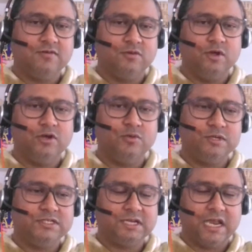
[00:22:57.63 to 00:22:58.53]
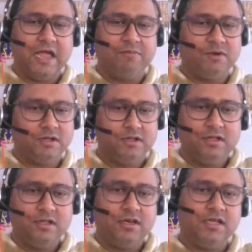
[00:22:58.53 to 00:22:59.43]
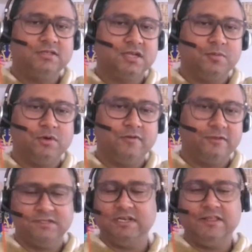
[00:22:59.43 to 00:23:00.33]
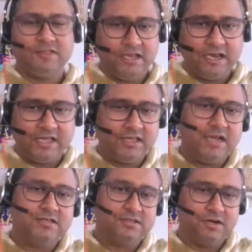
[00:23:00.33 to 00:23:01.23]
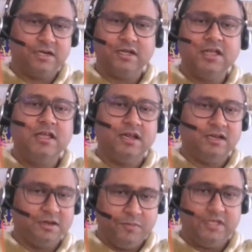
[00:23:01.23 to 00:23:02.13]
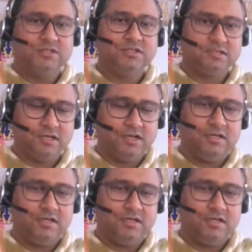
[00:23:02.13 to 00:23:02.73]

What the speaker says: going to be scrapped next couple of years. Nothing like that, right? It remains